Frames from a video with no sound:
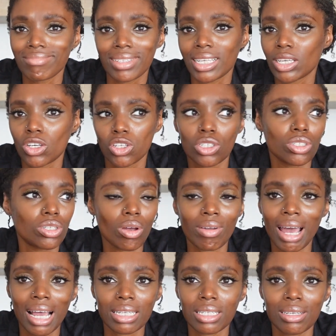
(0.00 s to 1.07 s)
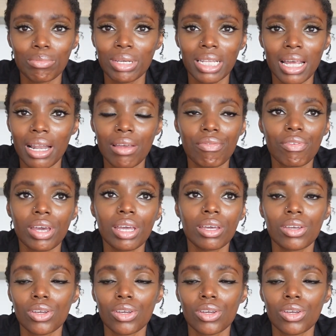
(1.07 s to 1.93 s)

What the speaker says: because you don't actually mean anything.